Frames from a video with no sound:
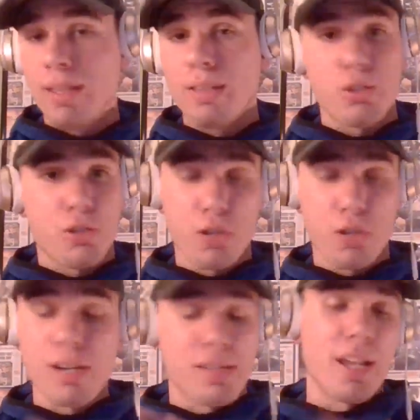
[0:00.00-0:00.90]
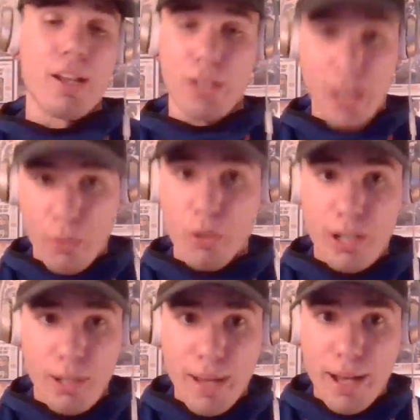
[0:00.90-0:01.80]
sure as hell not
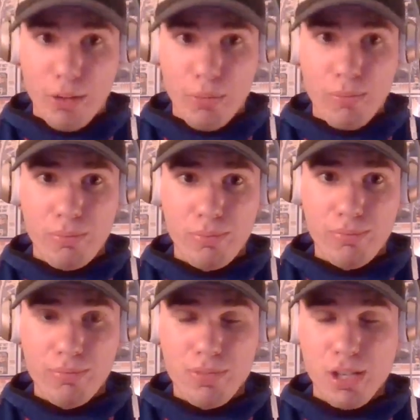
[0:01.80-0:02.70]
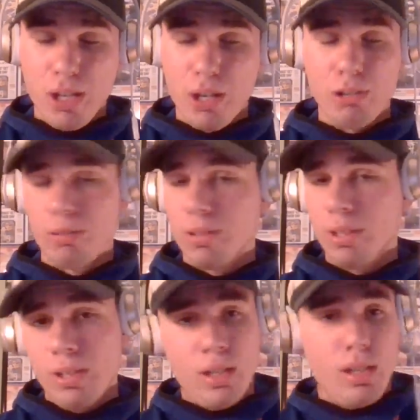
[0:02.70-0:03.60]
worried about him. So
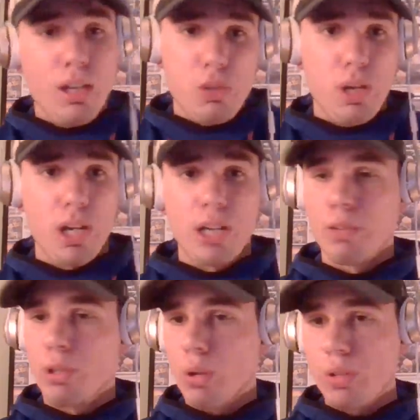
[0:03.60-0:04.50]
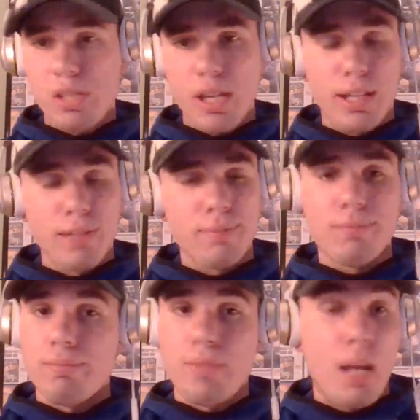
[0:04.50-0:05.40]
it's whatever. Golden Tate,
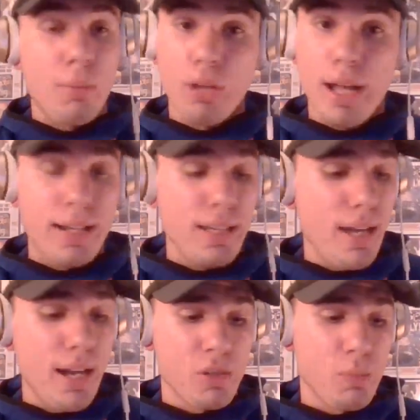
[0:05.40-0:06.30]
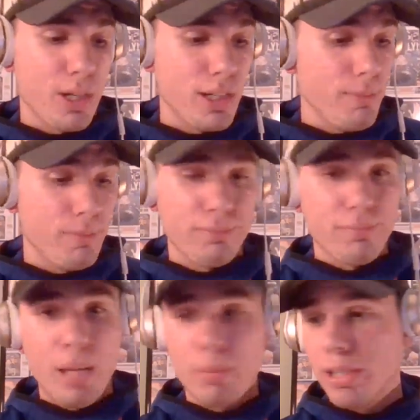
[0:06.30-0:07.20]
I'm glad he got his money.
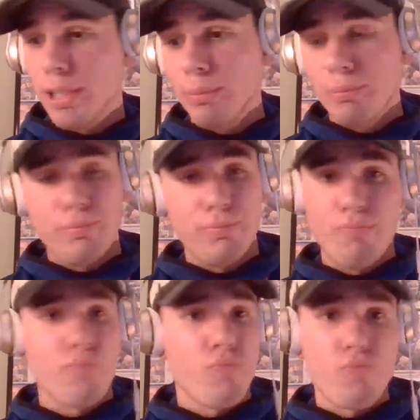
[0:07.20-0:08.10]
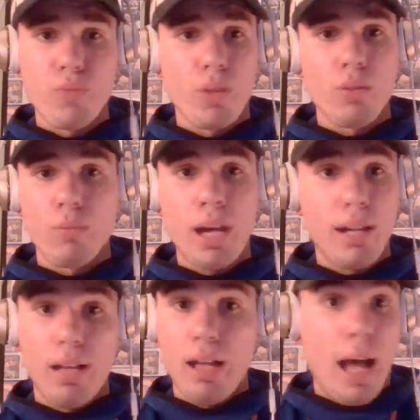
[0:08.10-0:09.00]
I mean,
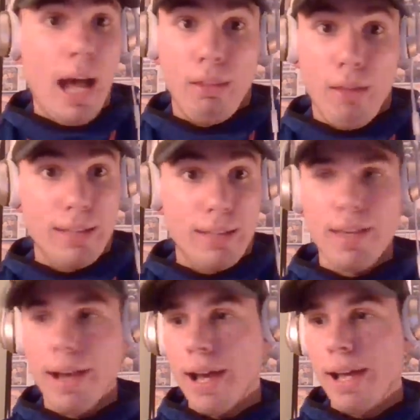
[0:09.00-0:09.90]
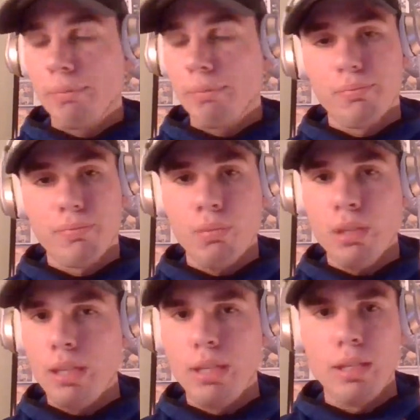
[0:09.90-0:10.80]
I like the guy.
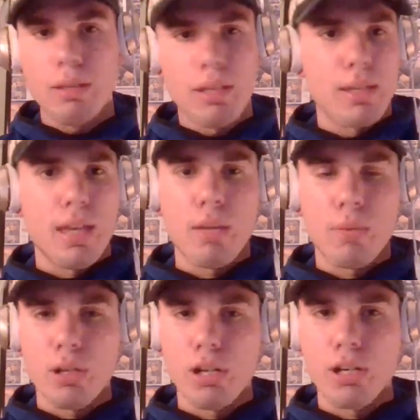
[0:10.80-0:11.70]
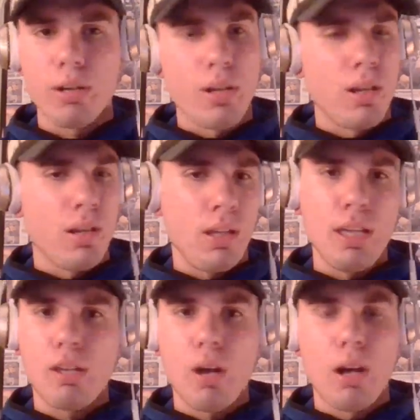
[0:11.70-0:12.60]
He came here.
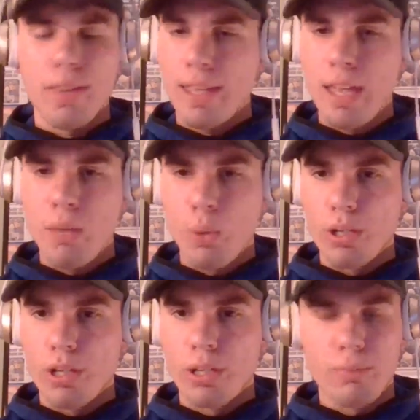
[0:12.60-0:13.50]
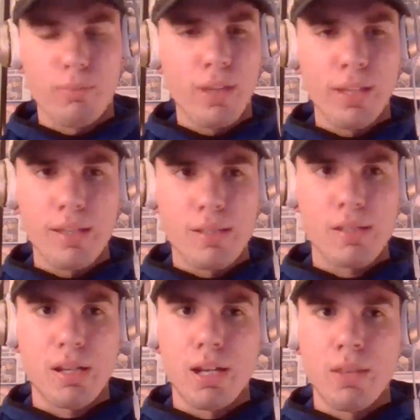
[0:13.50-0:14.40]
He caught the game winner
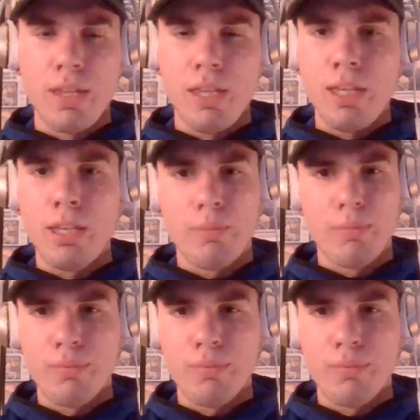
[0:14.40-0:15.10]
against the